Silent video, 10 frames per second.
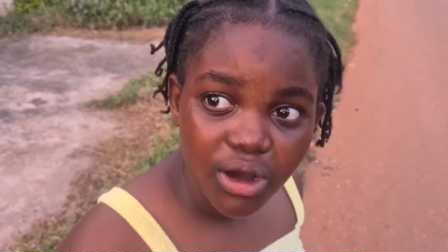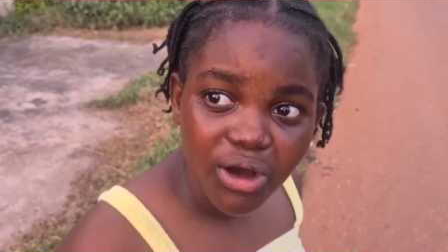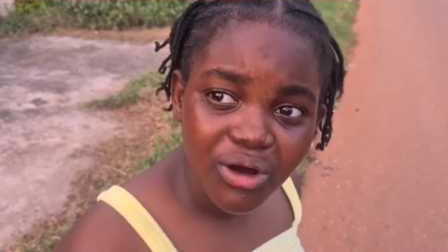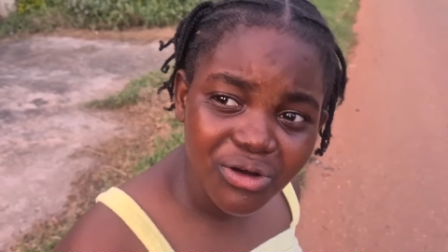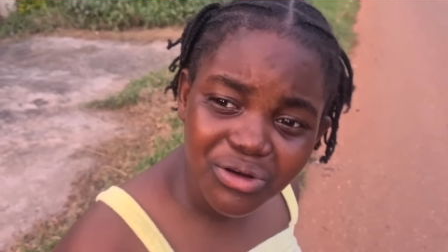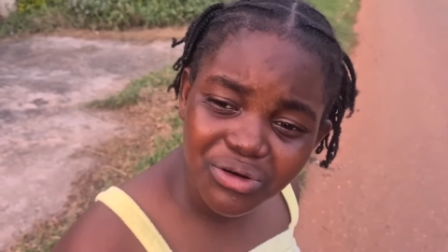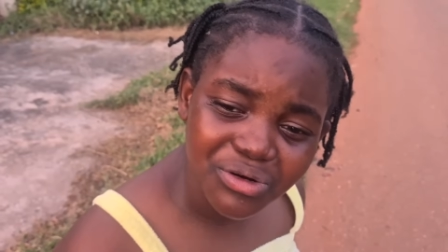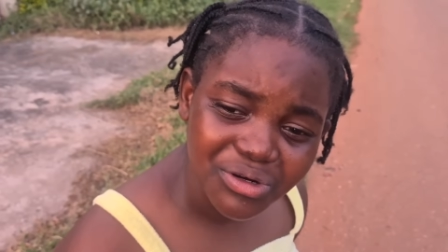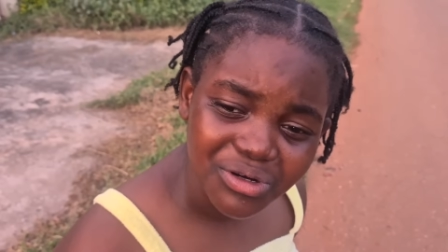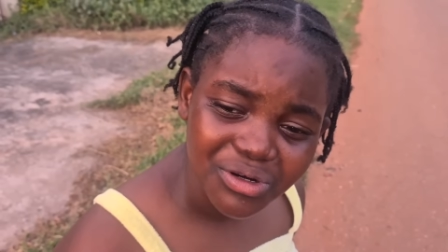
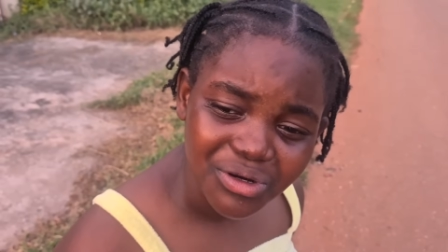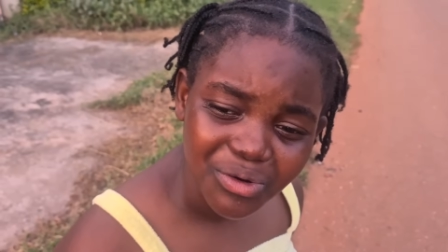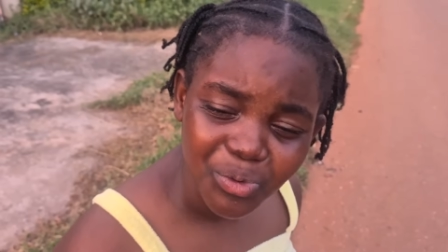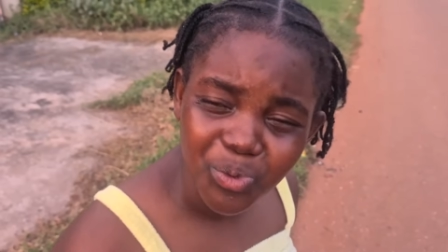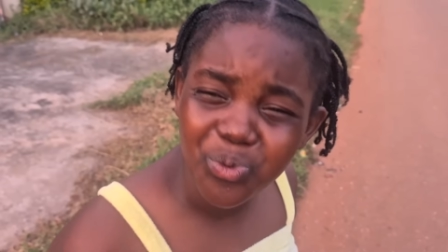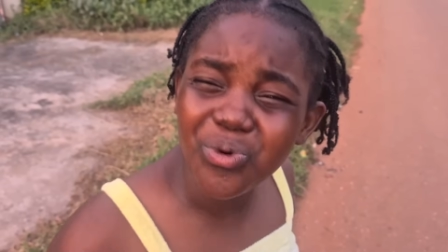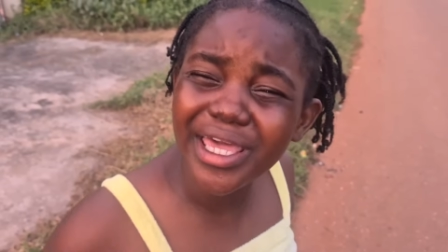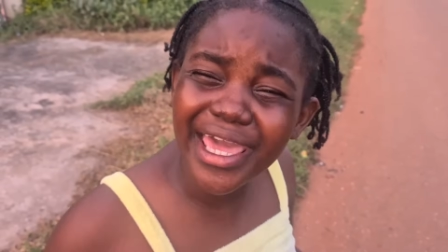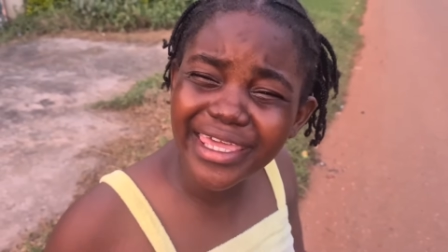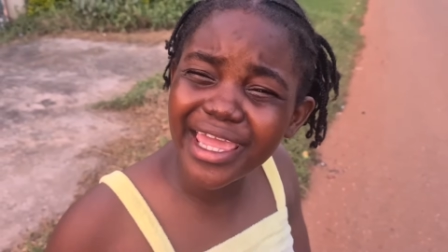Uncle,
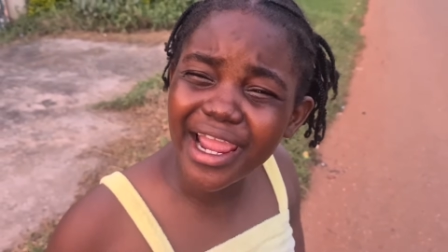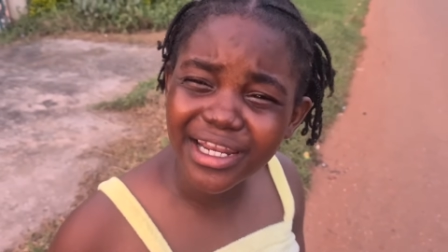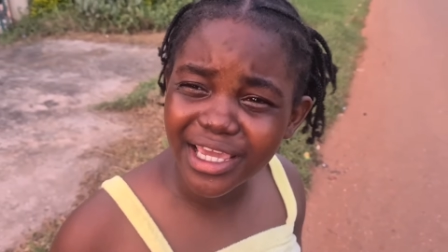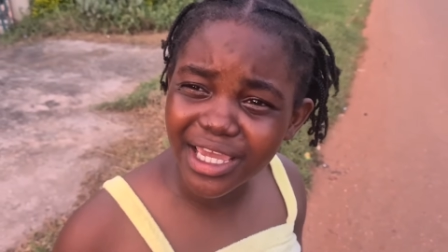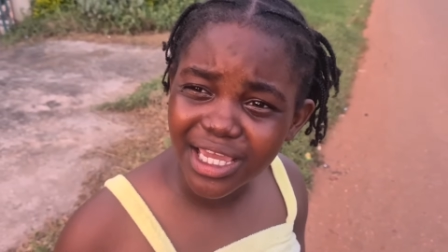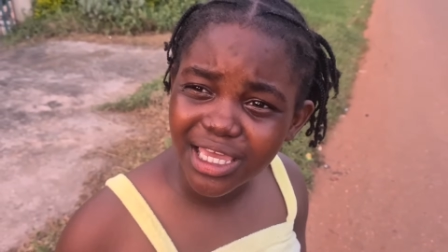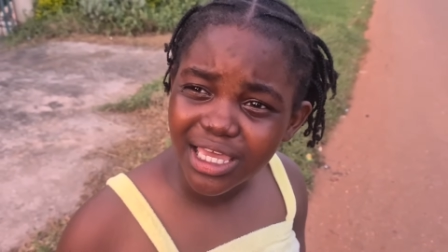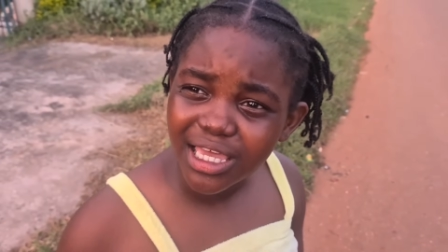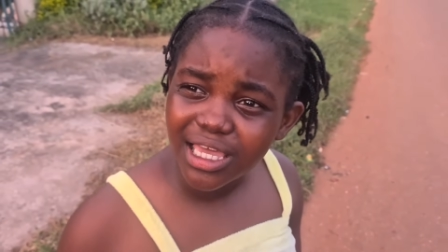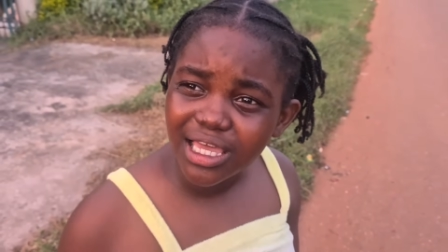where you care there?
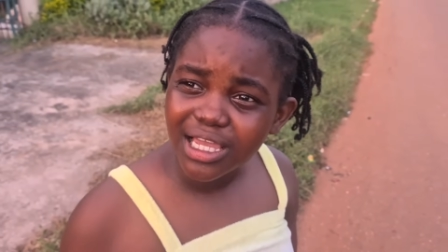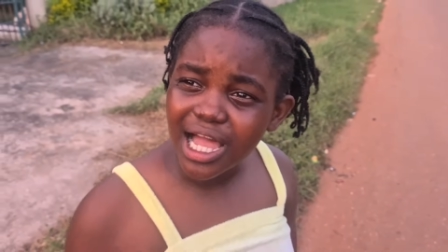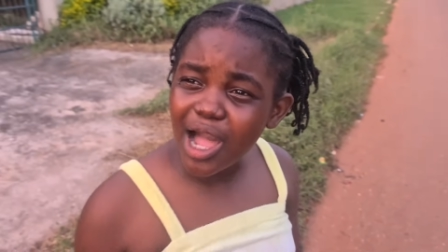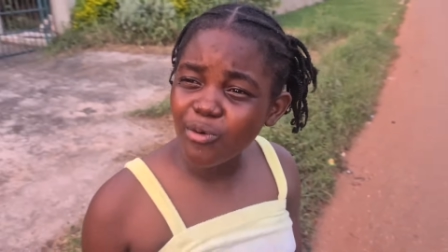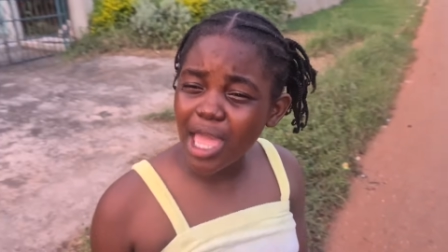Can we